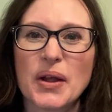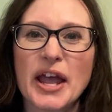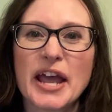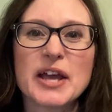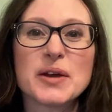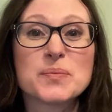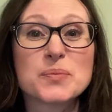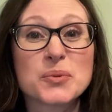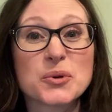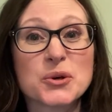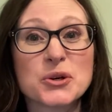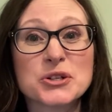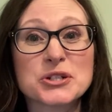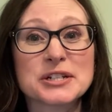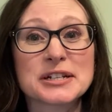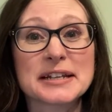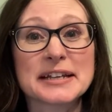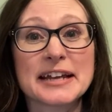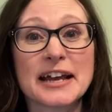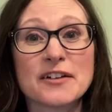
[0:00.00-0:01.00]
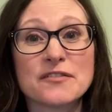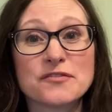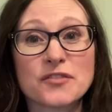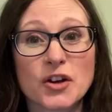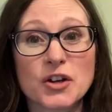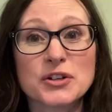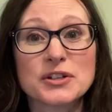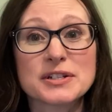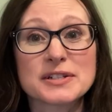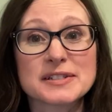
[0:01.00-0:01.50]
Importantly, our
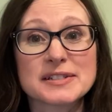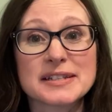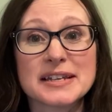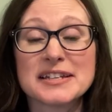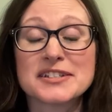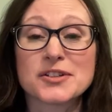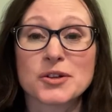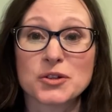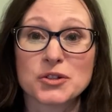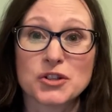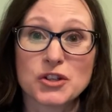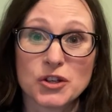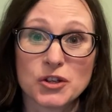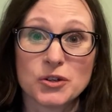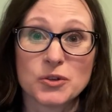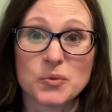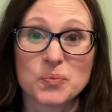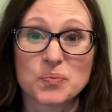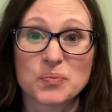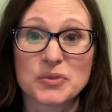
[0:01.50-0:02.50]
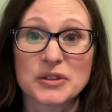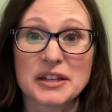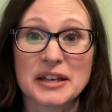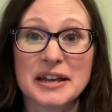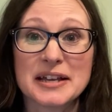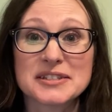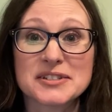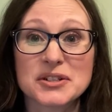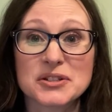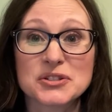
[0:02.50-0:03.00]
focus is on you.
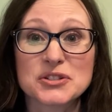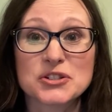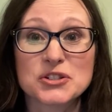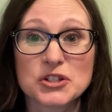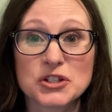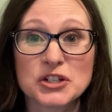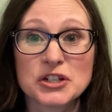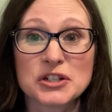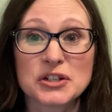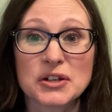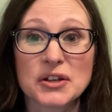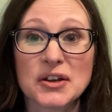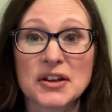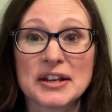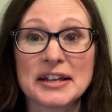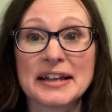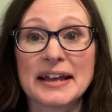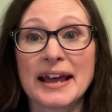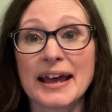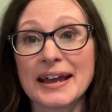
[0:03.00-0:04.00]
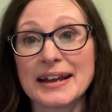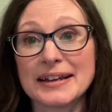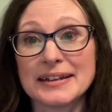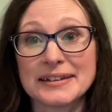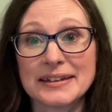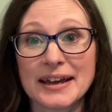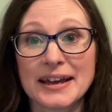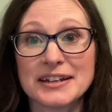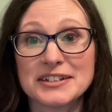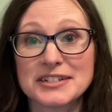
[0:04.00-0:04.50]
It's on student learning and
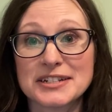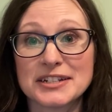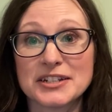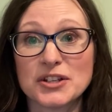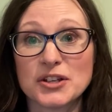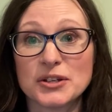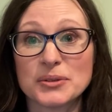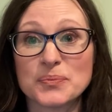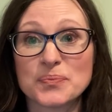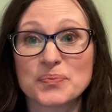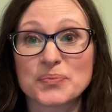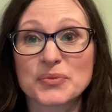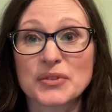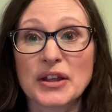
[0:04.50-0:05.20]
engaging you.